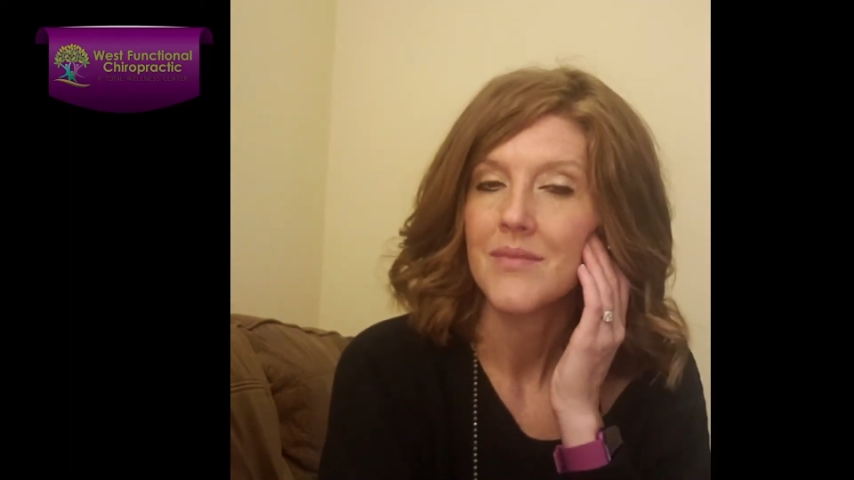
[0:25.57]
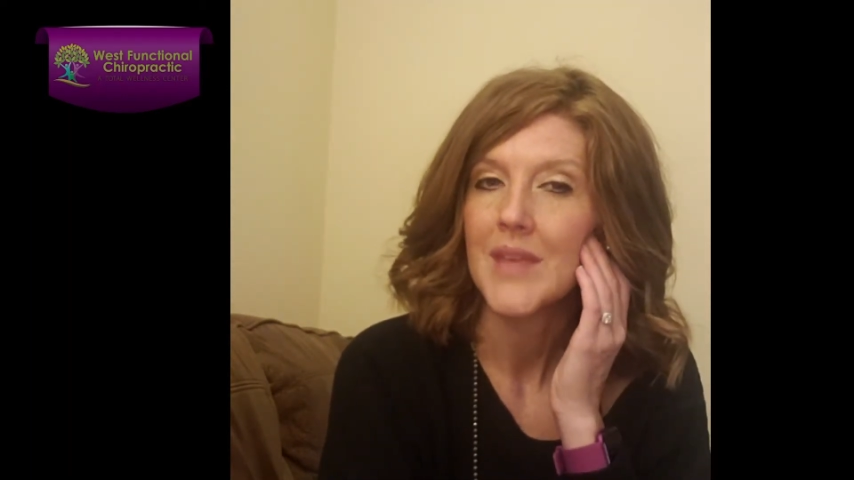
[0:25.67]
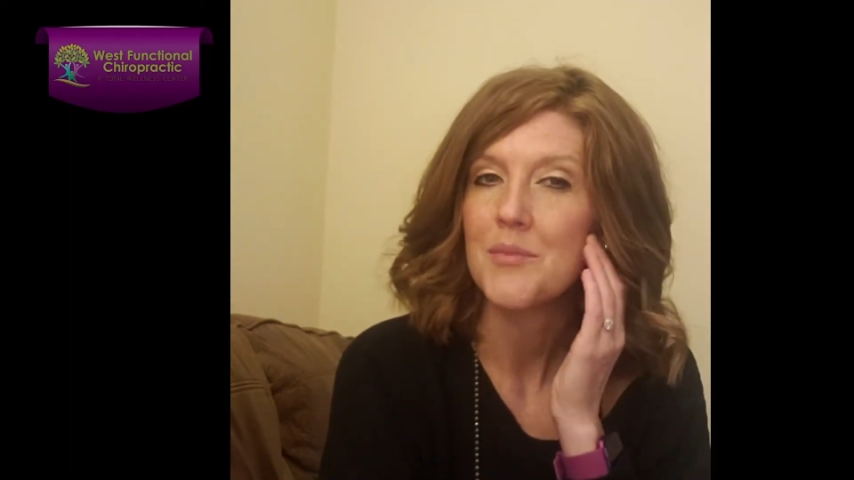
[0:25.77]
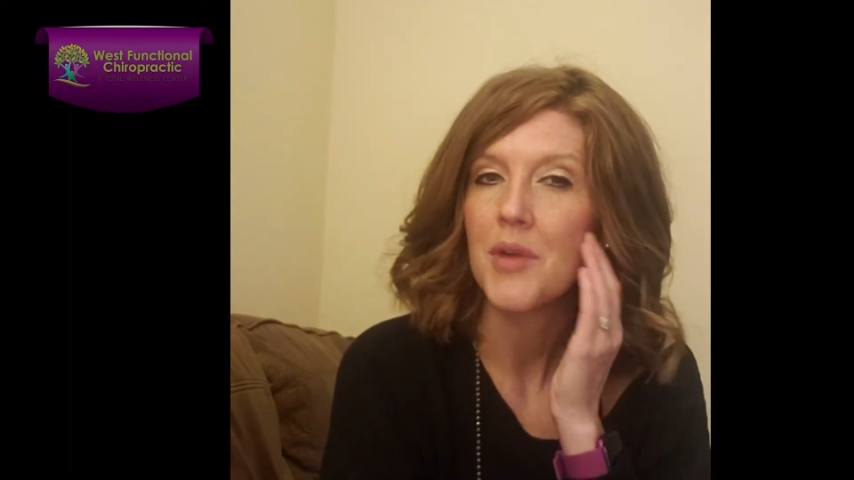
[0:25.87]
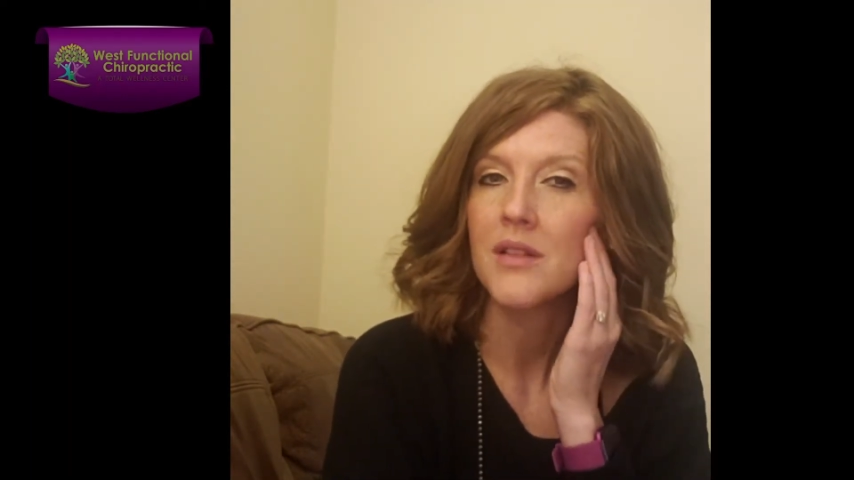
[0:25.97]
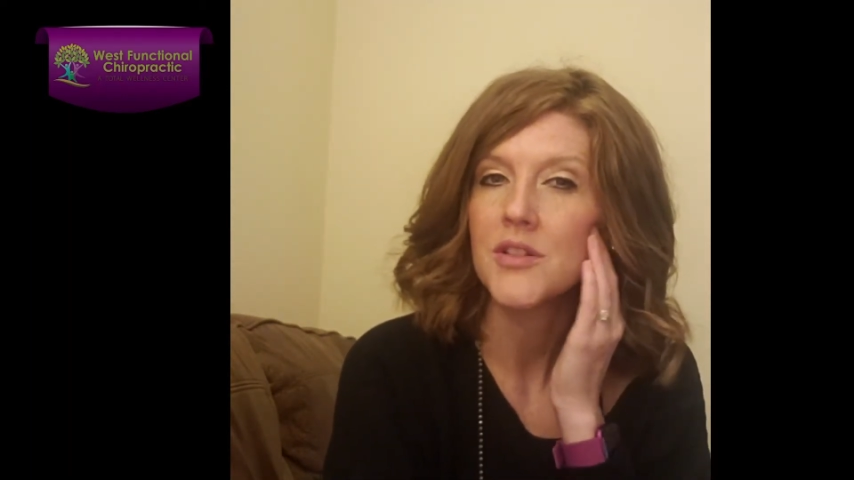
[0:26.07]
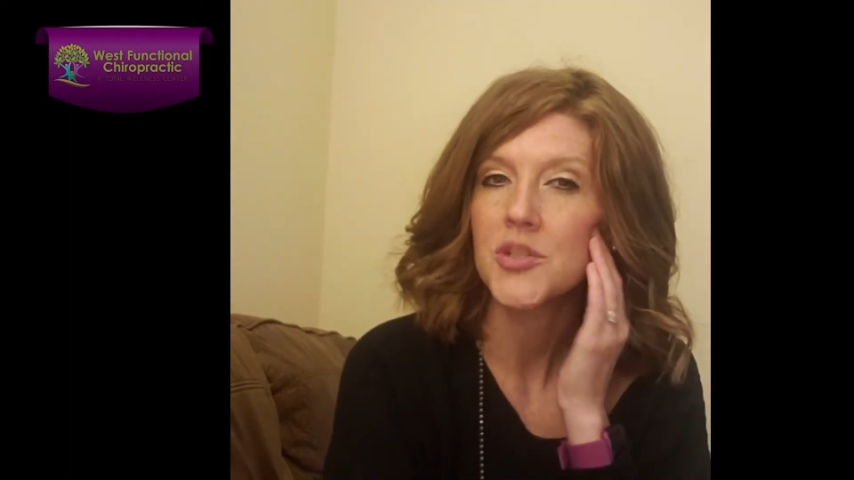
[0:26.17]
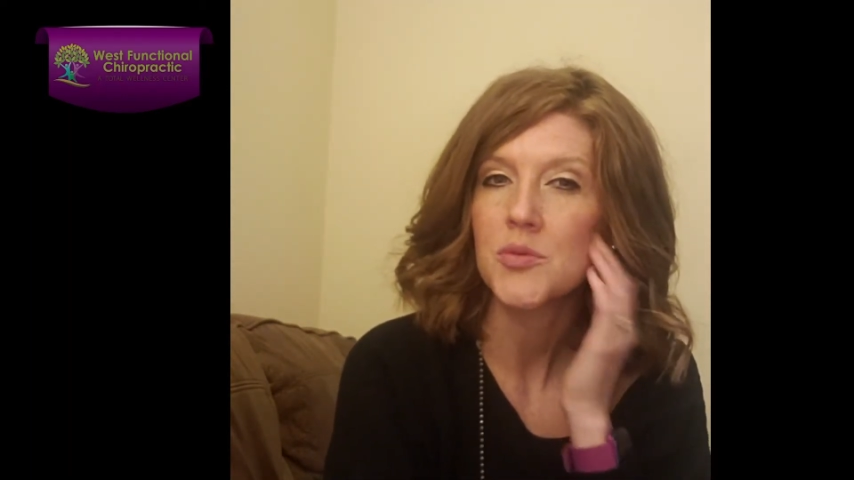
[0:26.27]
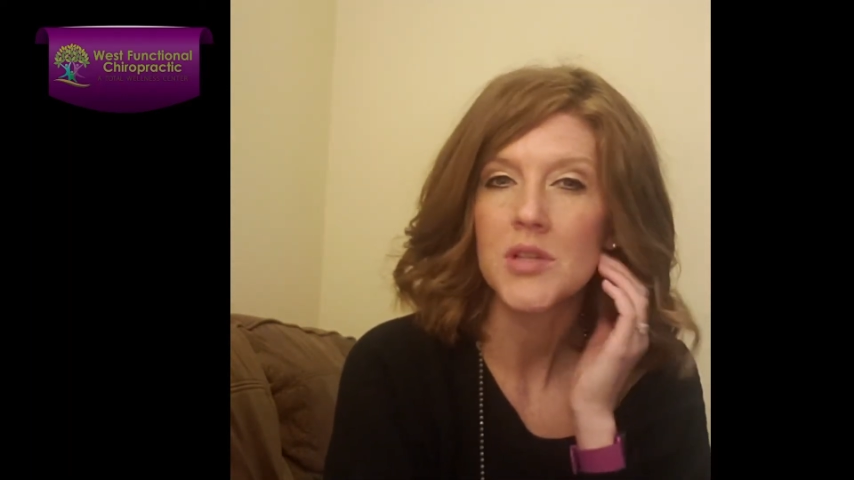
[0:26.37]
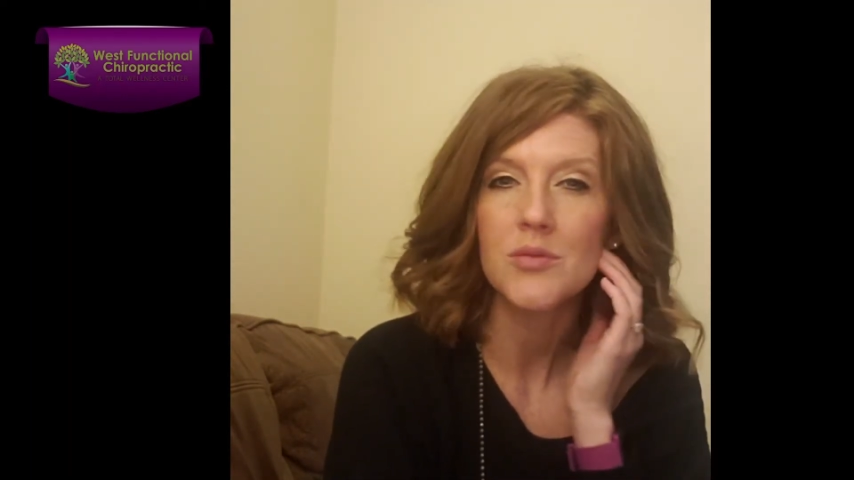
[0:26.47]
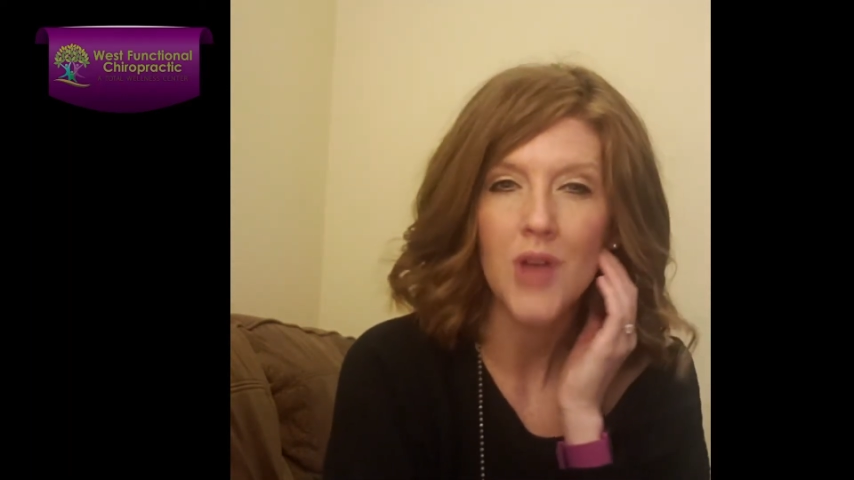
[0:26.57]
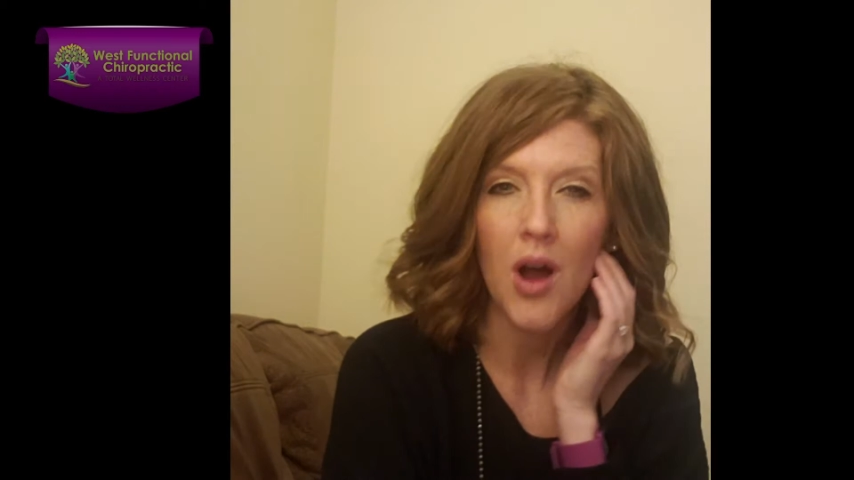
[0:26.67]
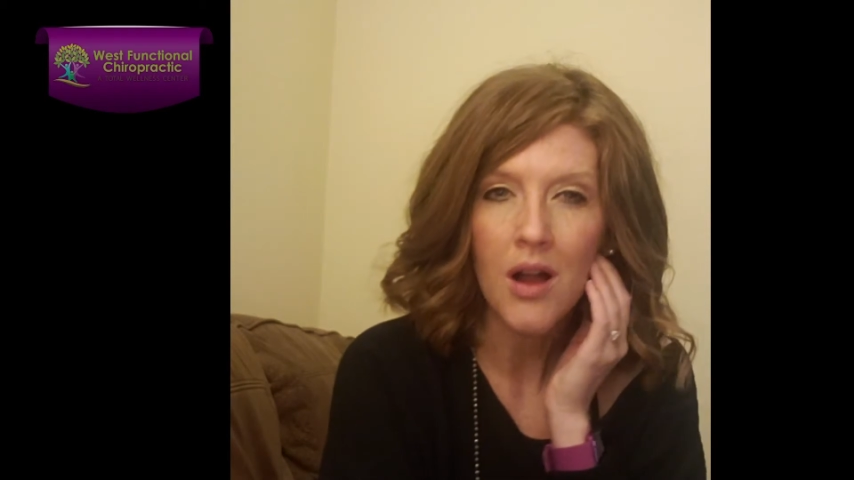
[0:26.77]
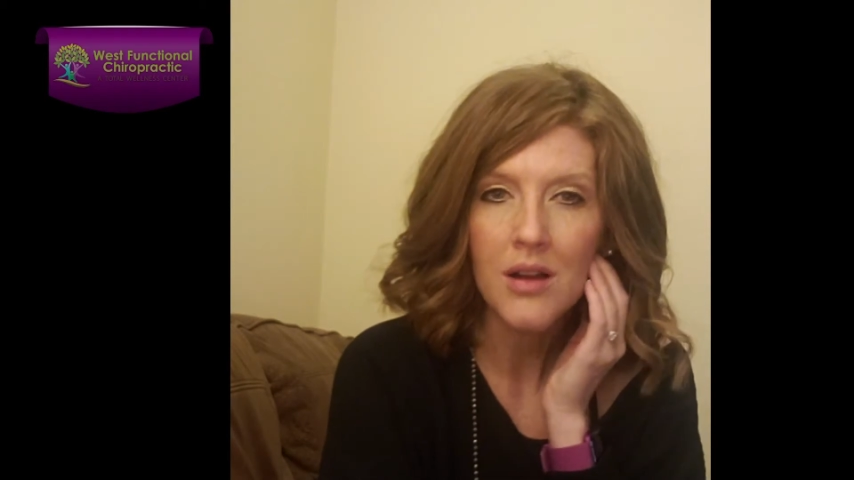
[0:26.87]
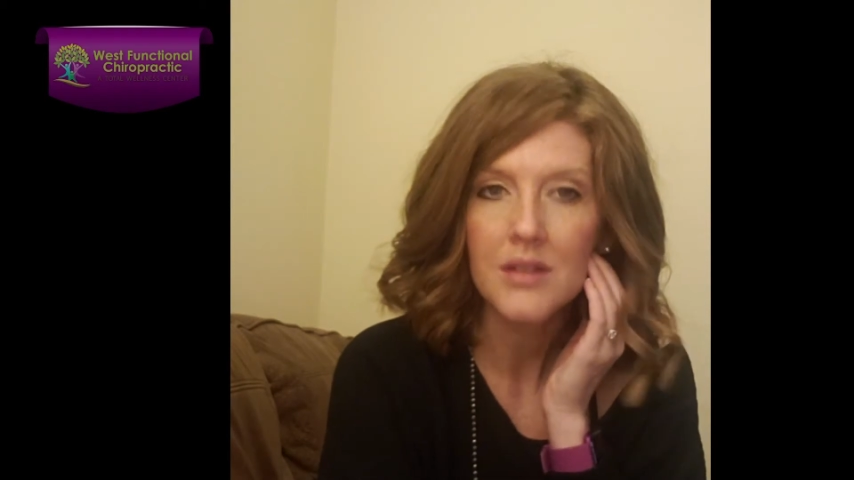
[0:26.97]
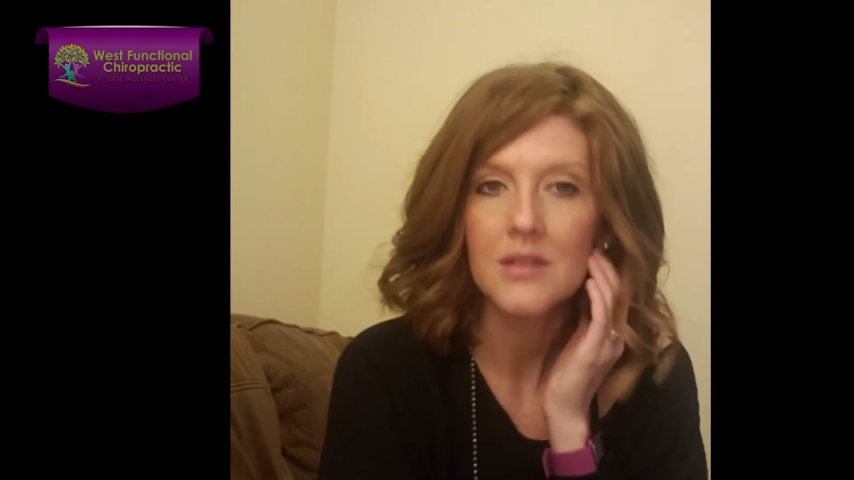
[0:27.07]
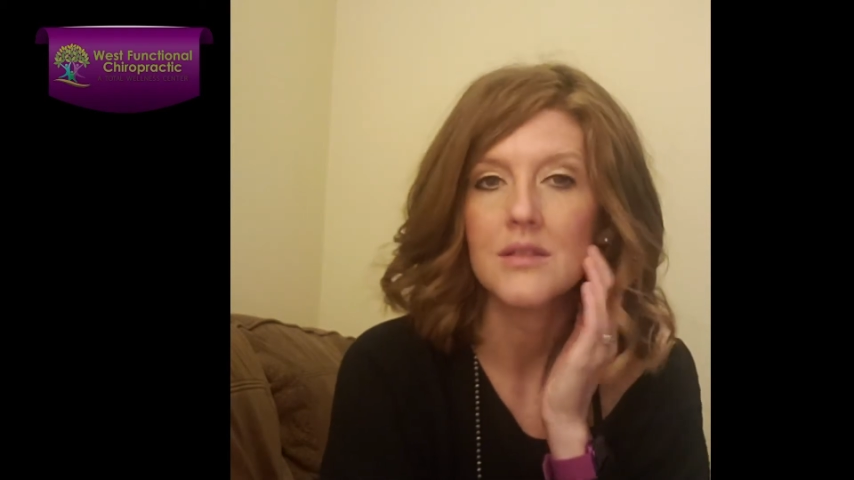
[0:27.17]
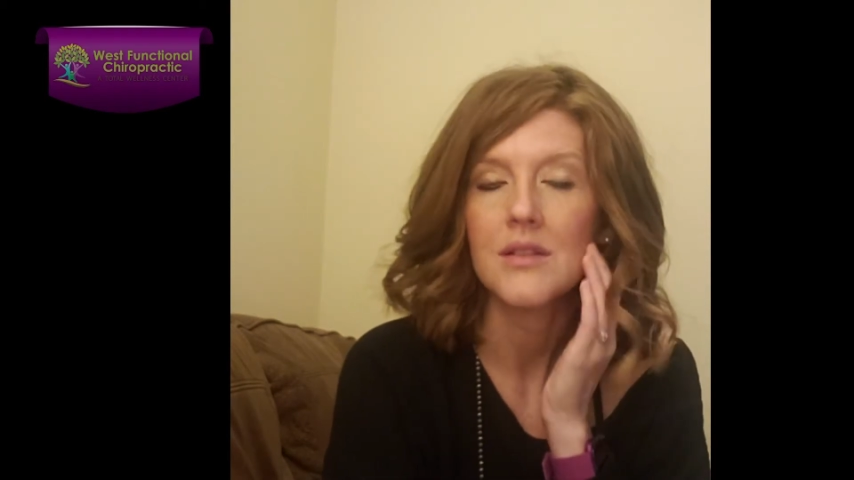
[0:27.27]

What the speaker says: It bothers you when you talk.